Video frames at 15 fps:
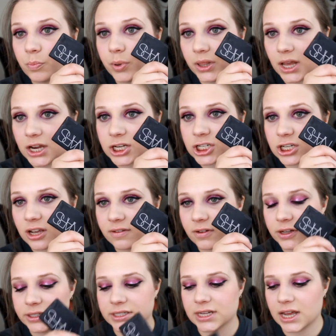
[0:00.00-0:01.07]
blush of
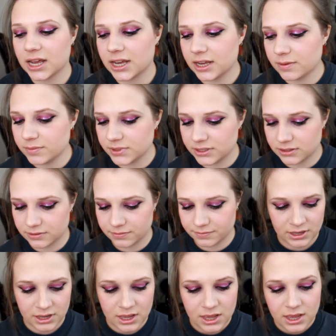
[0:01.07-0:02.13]
all times.
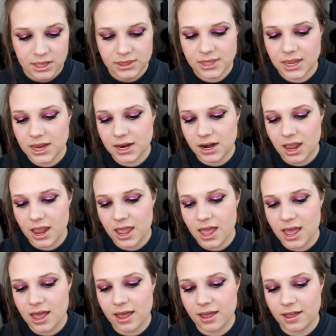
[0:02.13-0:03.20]
Then I
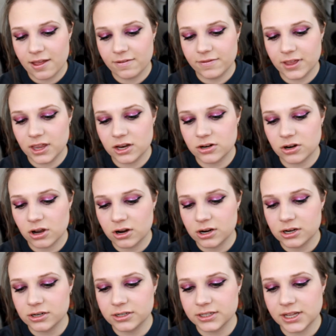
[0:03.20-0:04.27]
have
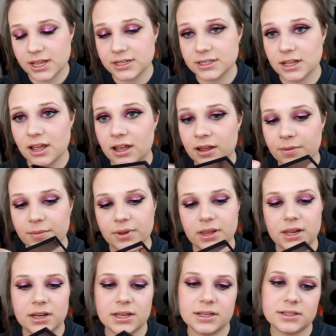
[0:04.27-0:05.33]
NARS, um,
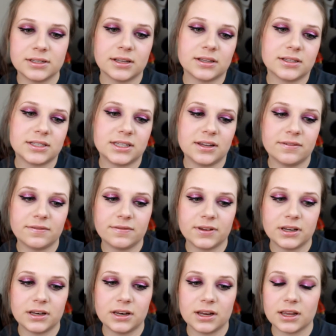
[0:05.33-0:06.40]
it is
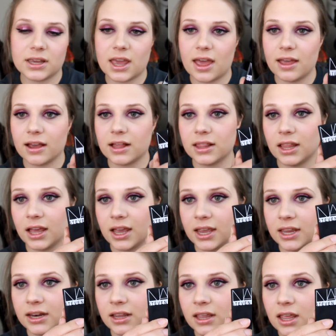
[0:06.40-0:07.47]
Steven
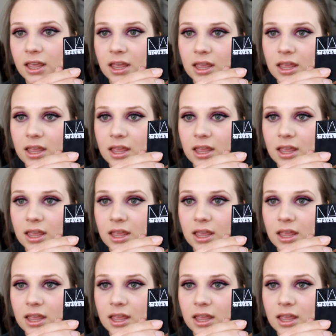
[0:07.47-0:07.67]
Klein